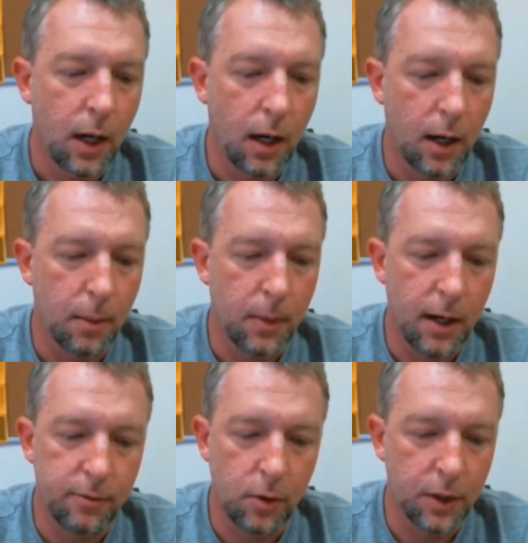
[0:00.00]
Um,
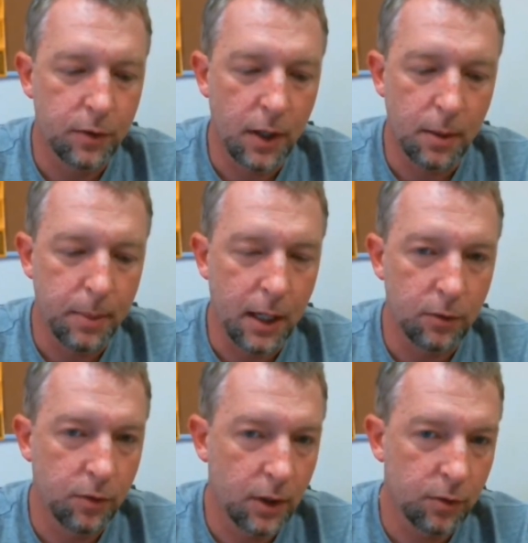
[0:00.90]
I've already done
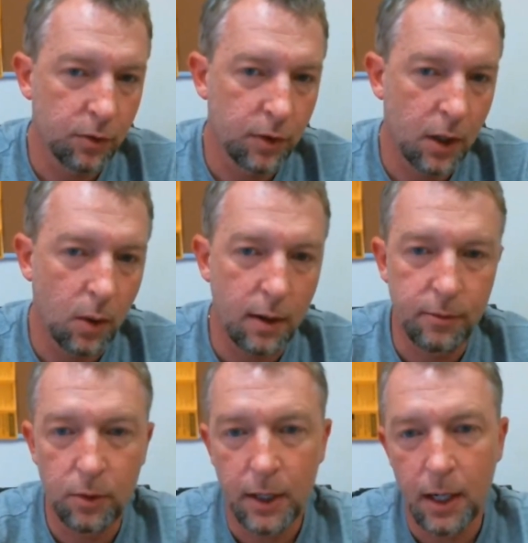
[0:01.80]
about six or so. I've
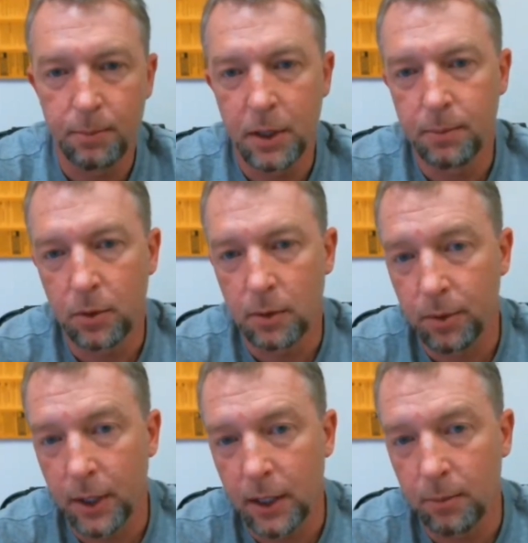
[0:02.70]
already had people
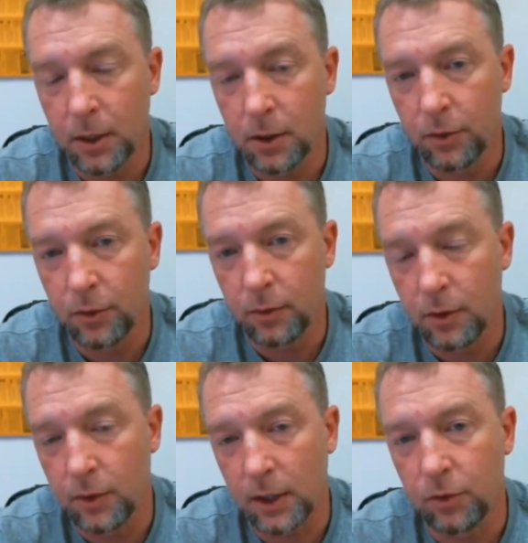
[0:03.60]
complaining because
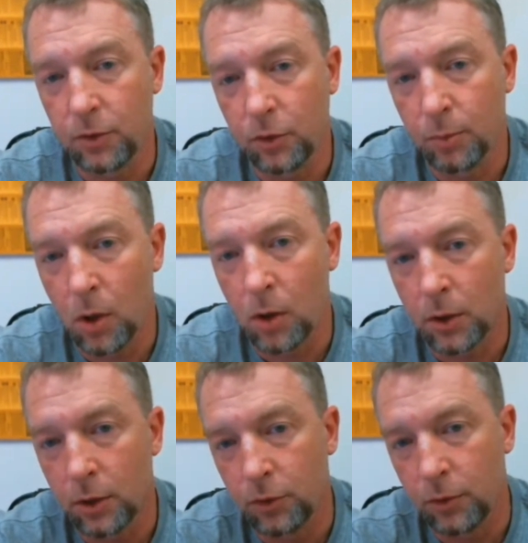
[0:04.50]
the text is too small,
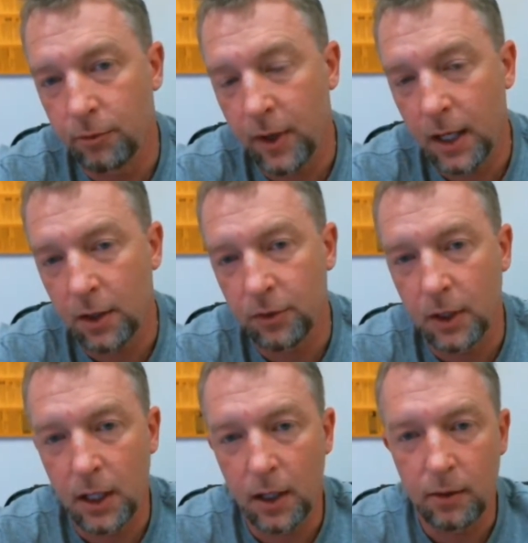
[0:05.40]
it goes too fast, they
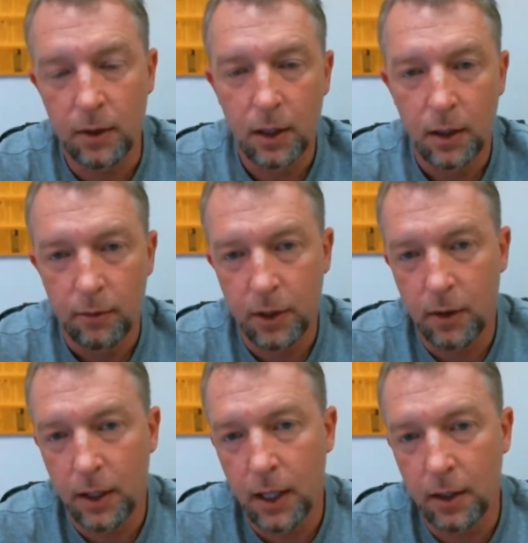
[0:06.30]
can't
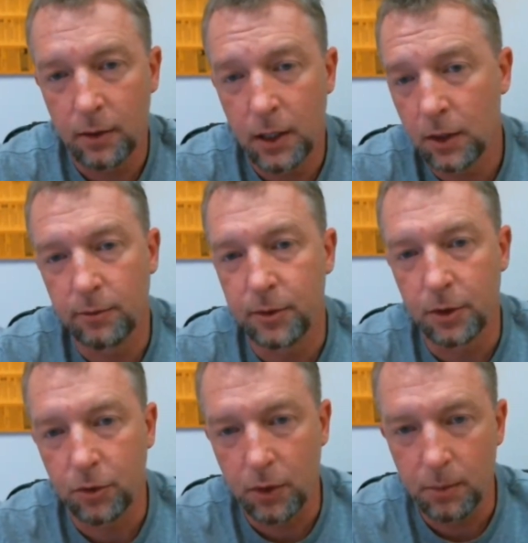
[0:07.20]
figure out how to hit the
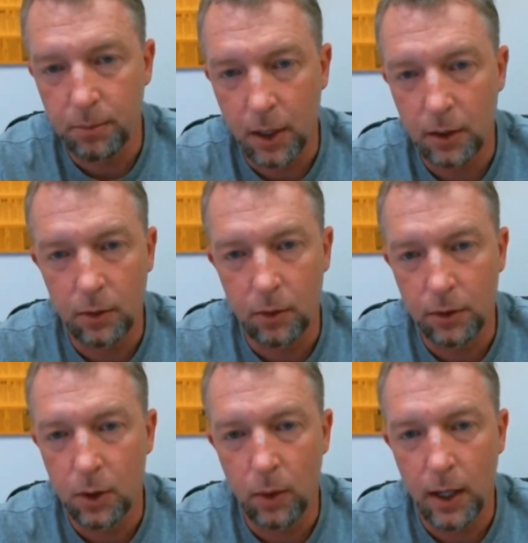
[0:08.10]
full screen button
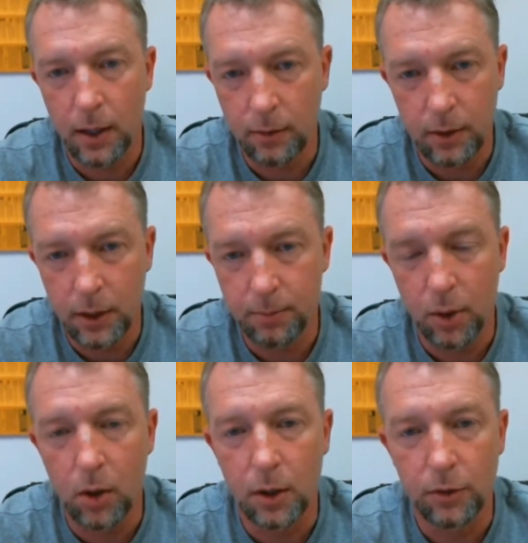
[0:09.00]
or know how to hit
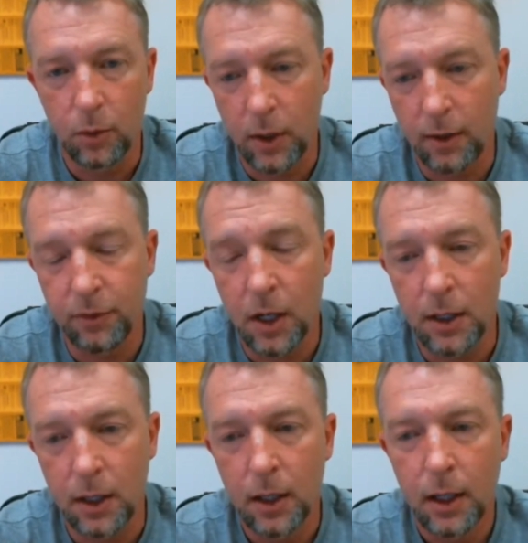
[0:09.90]
pause. So what I've
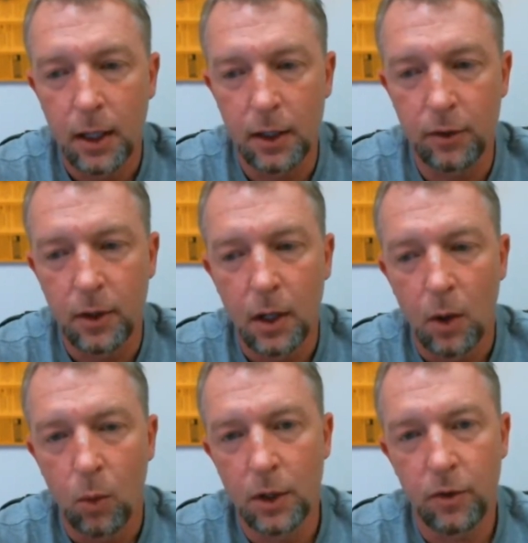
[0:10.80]
done is
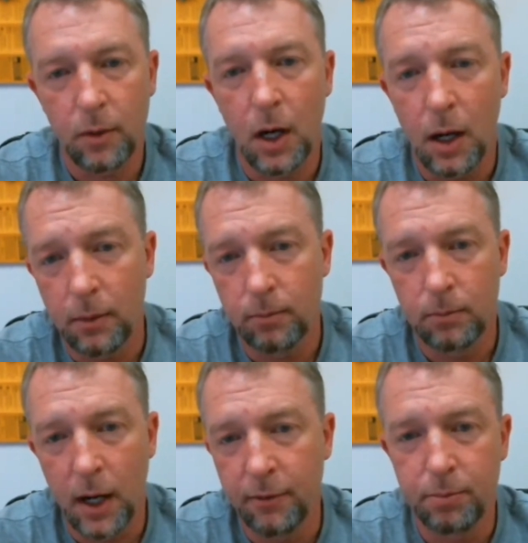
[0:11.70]
once
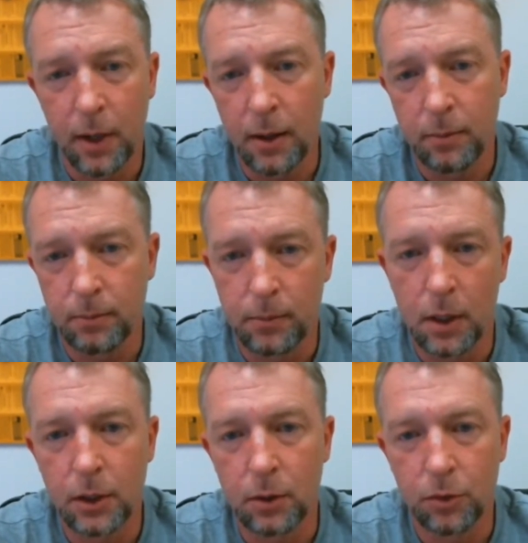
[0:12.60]
my, my
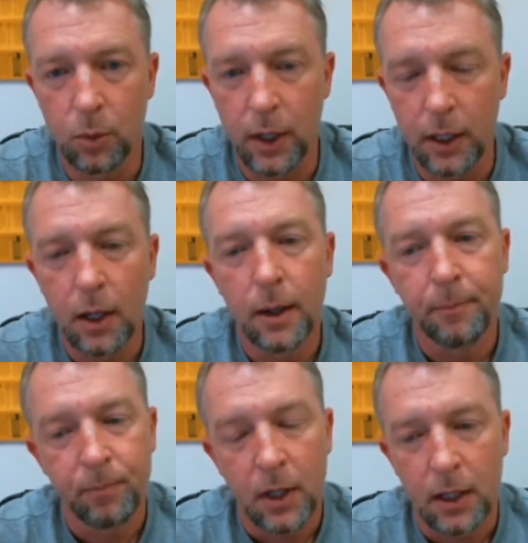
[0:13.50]
mug goes away,
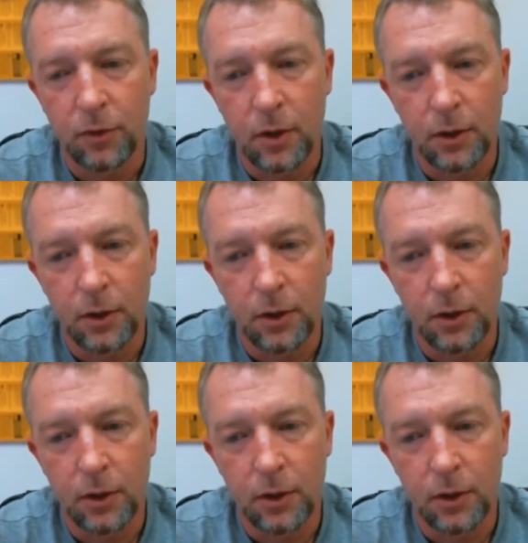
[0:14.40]
it's going to